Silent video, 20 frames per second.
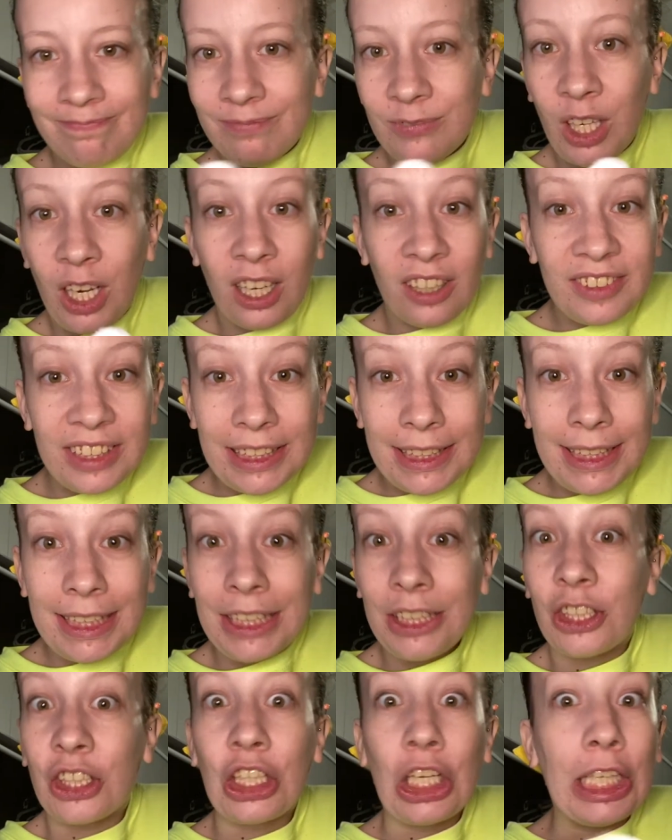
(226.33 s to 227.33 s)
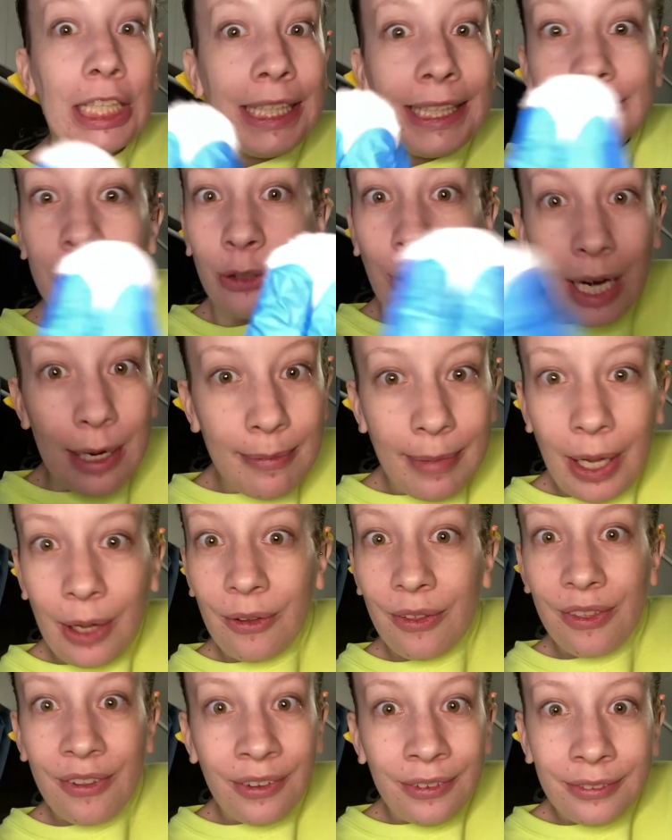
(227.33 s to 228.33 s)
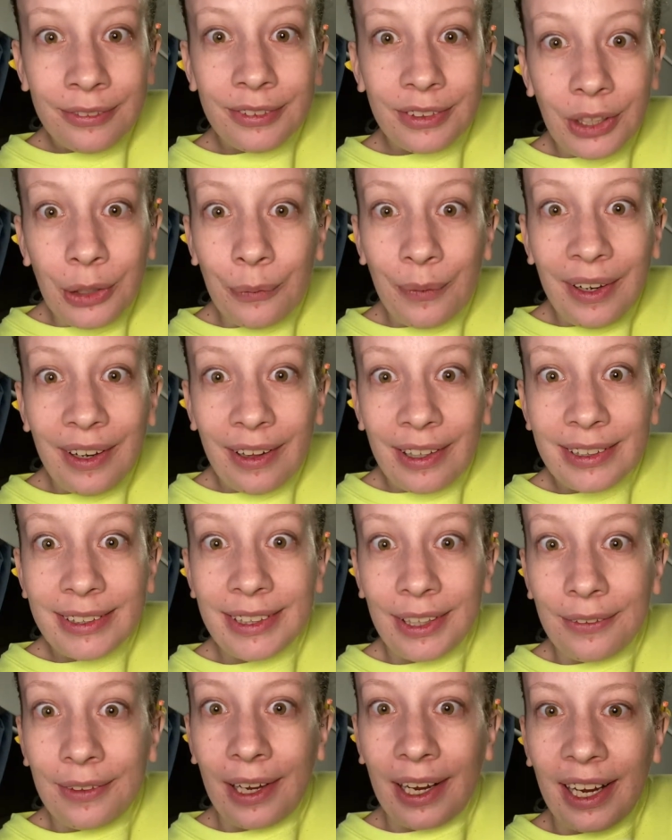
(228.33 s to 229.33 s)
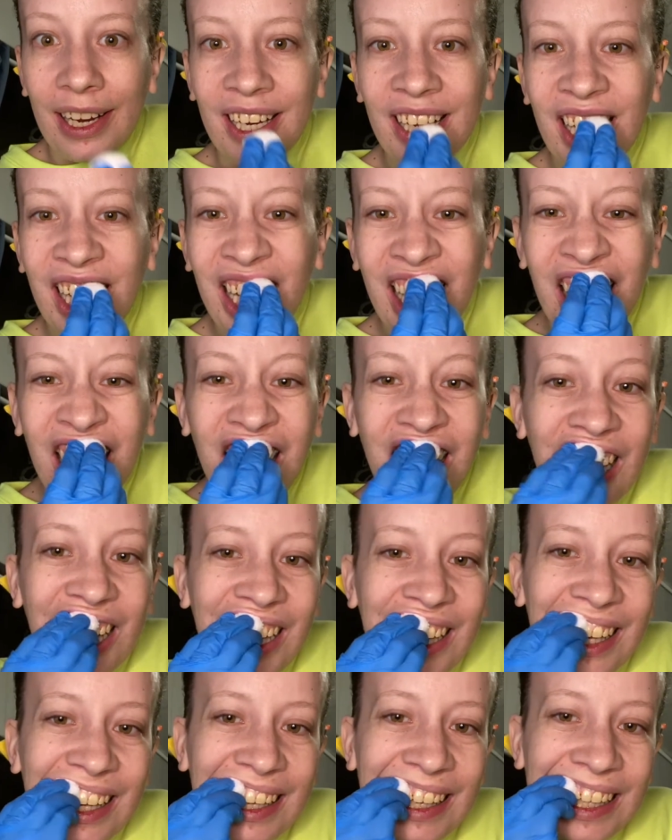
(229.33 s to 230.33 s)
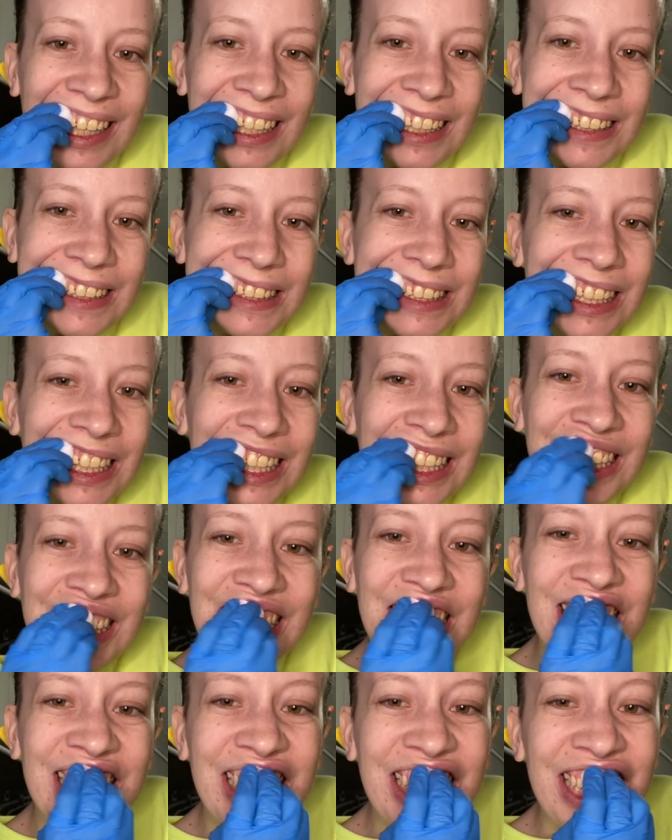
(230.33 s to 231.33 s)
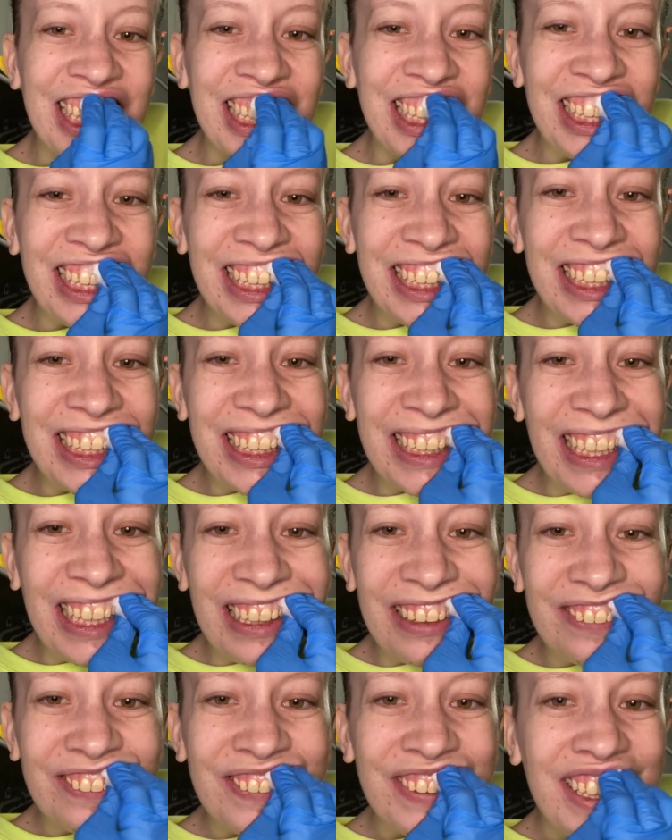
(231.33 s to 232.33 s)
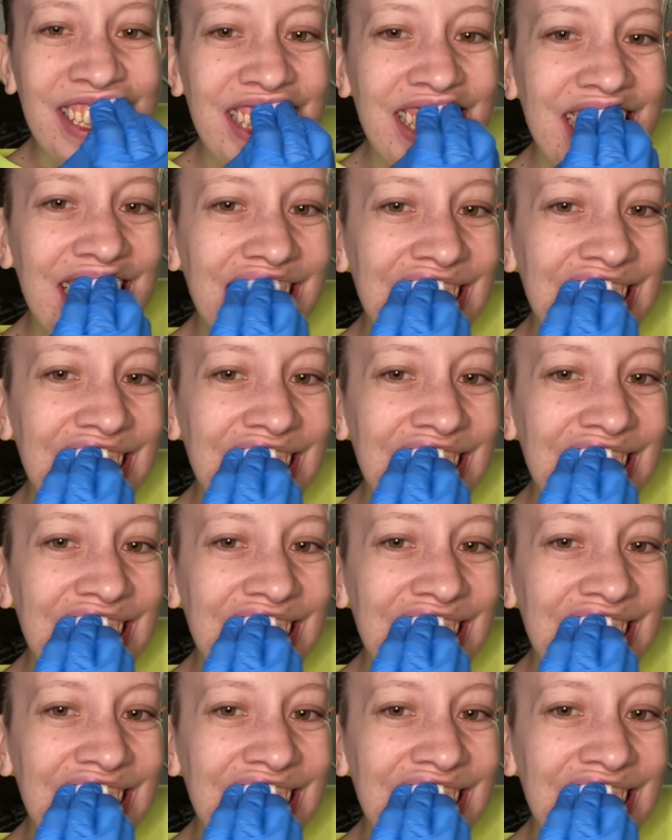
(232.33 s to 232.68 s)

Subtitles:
obviously you're gonna get dry mouth doing this, okay? It's not ideal, it's not fun.